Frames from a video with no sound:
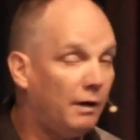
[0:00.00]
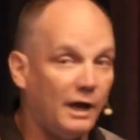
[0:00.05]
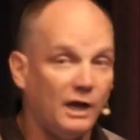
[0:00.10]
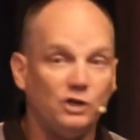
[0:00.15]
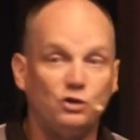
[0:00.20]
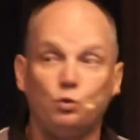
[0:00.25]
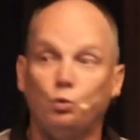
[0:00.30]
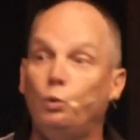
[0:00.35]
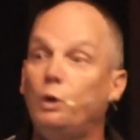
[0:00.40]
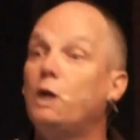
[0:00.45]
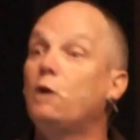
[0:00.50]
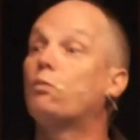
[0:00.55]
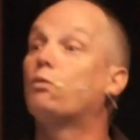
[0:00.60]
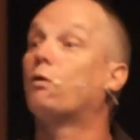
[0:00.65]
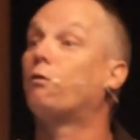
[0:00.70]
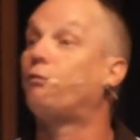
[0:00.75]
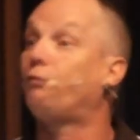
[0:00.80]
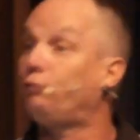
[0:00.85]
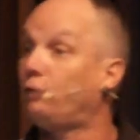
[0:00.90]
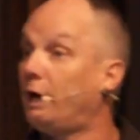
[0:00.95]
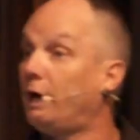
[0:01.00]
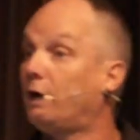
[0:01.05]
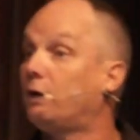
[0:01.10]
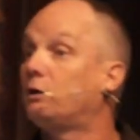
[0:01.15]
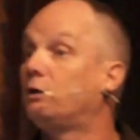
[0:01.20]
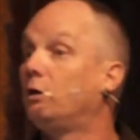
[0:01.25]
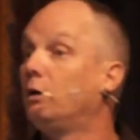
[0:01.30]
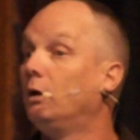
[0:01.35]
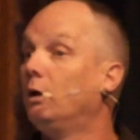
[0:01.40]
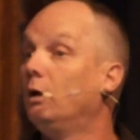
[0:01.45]
As we
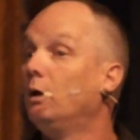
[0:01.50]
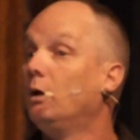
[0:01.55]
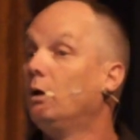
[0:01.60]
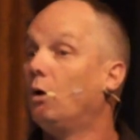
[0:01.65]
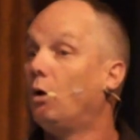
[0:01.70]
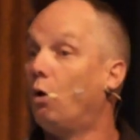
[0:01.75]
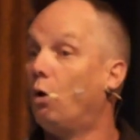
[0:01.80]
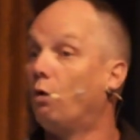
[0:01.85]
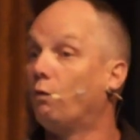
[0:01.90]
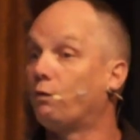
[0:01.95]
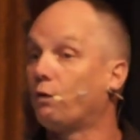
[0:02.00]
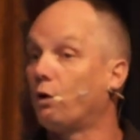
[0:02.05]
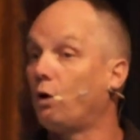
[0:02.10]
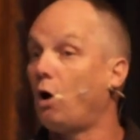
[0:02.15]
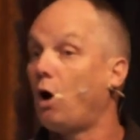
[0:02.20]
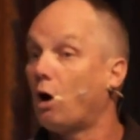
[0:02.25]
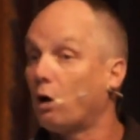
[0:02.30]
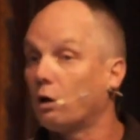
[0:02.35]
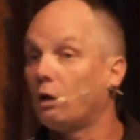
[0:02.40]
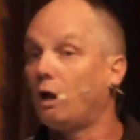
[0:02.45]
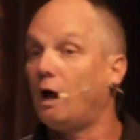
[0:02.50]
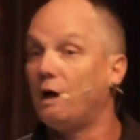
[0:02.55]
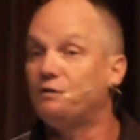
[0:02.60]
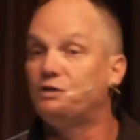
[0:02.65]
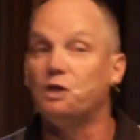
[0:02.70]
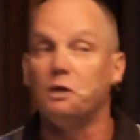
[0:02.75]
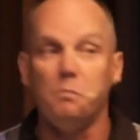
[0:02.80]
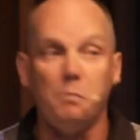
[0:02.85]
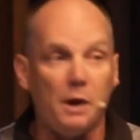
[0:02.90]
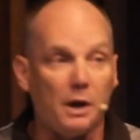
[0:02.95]
reflect over our
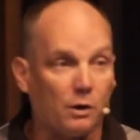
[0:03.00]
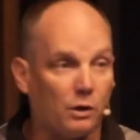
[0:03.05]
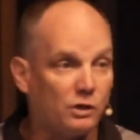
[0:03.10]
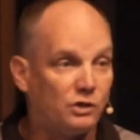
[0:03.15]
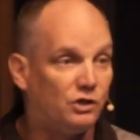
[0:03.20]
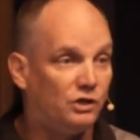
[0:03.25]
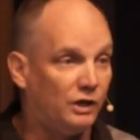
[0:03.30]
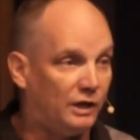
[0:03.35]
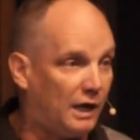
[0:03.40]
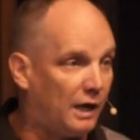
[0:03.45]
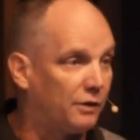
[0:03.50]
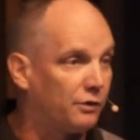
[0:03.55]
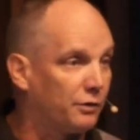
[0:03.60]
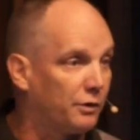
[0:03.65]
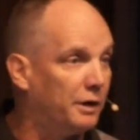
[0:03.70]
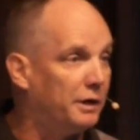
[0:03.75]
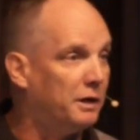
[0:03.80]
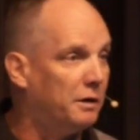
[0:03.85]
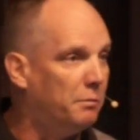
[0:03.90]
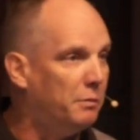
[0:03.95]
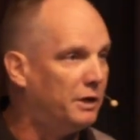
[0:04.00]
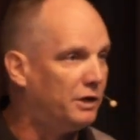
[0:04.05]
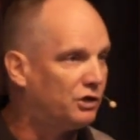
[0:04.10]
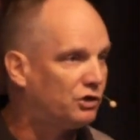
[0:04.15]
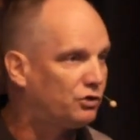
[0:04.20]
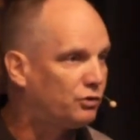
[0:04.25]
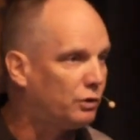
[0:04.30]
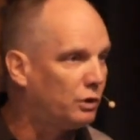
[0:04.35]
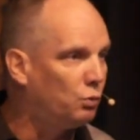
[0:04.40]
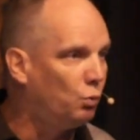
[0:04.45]
lives in marriage together and in
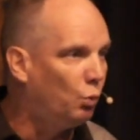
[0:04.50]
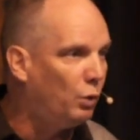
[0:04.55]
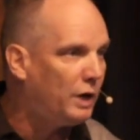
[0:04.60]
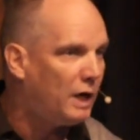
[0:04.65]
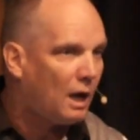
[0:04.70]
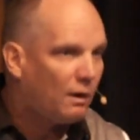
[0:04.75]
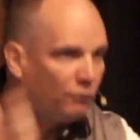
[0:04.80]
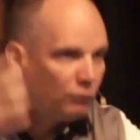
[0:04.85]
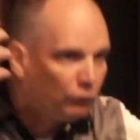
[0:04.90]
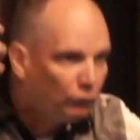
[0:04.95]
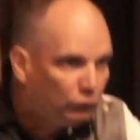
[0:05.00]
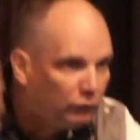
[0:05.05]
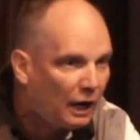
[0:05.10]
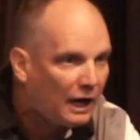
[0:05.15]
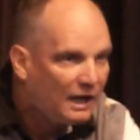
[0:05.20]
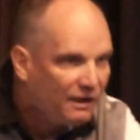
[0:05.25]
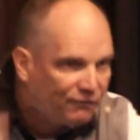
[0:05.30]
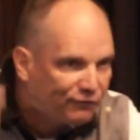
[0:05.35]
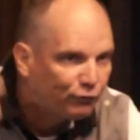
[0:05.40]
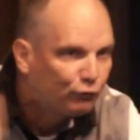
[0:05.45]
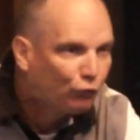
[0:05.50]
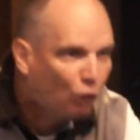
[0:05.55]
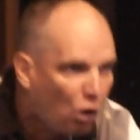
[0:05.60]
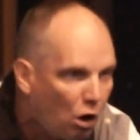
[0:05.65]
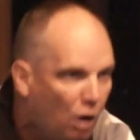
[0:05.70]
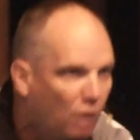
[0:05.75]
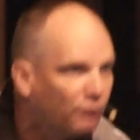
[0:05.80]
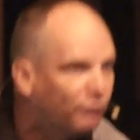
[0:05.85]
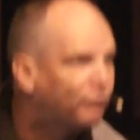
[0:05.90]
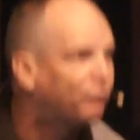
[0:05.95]
ministry, we have
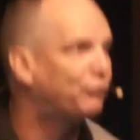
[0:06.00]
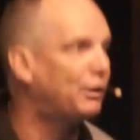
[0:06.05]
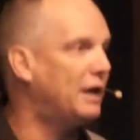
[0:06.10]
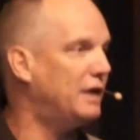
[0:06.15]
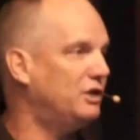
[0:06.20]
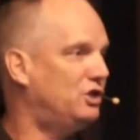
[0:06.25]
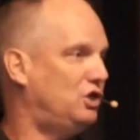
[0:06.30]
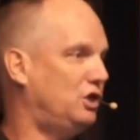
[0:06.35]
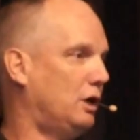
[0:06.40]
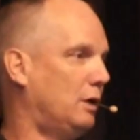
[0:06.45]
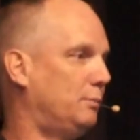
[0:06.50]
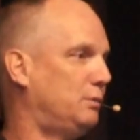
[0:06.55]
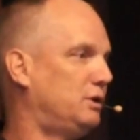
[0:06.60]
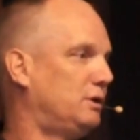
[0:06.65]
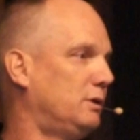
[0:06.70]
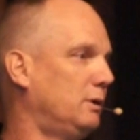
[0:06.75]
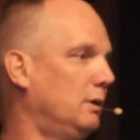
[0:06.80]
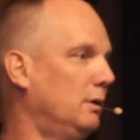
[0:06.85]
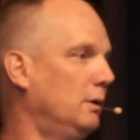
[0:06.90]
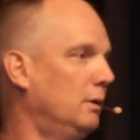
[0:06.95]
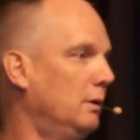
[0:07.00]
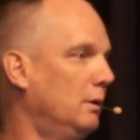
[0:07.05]
lifelong friendships